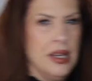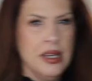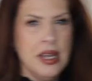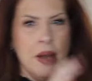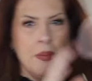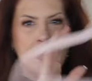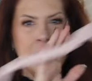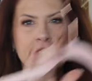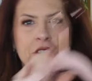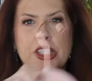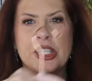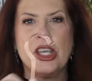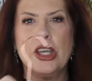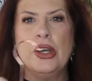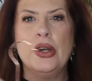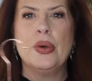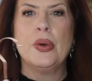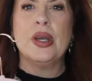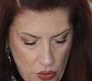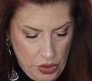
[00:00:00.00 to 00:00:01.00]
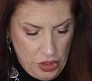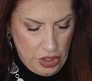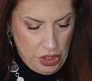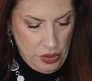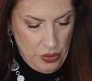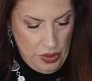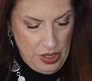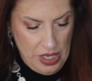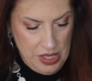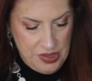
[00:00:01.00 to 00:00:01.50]
Number two,
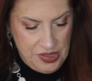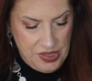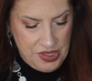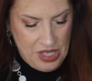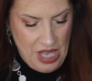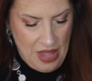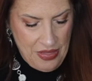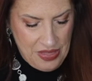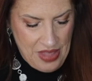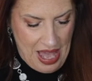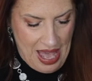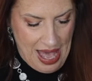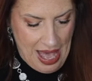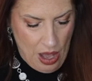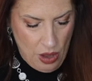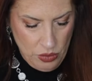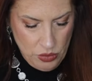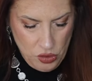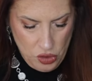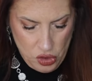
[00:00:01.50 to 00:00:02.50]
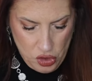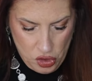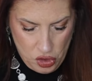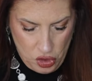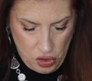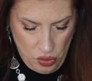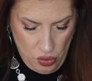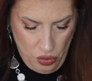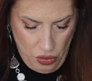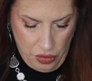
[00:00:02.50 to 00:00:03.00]
cute. It's got the
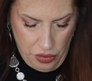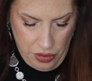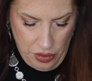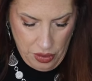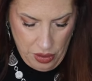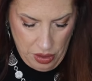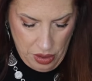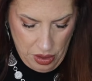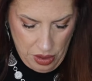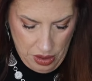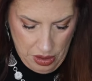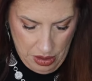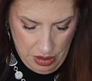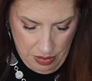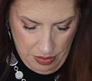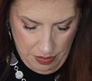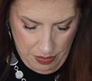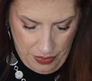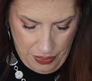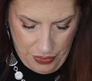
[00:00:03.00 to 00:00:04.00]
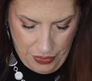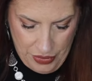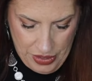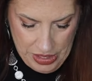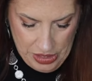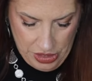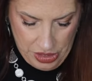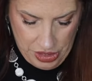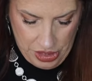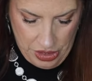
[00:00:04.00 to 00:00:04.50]
houndstooth
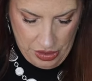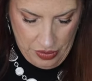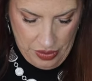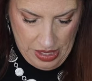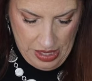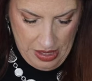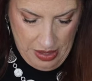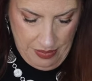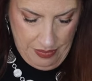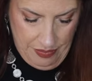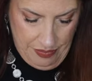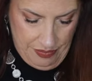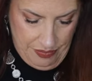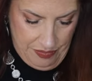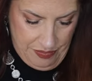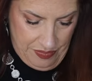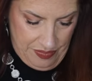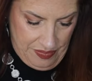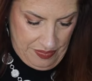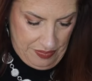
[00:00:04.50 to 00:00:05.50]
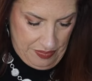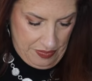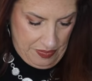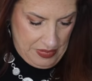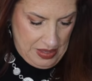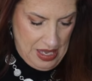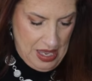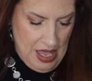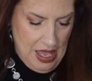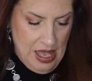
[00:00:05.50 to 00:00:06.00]
print to it.
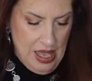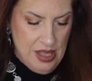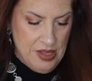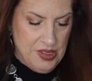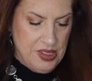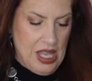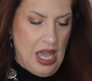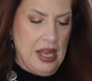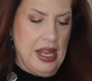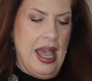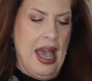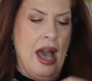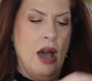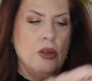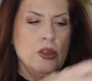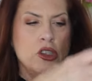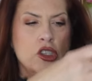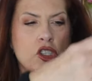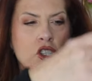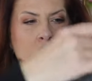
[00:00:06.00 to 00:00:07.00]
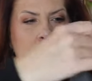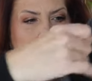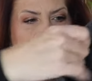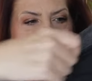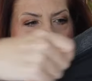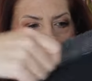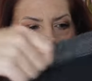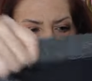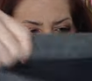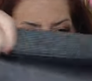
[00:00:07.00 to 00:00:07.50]
It's got a houndstooth
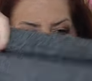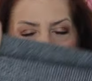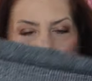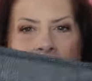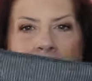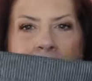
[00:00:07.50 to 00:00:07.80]
pattern.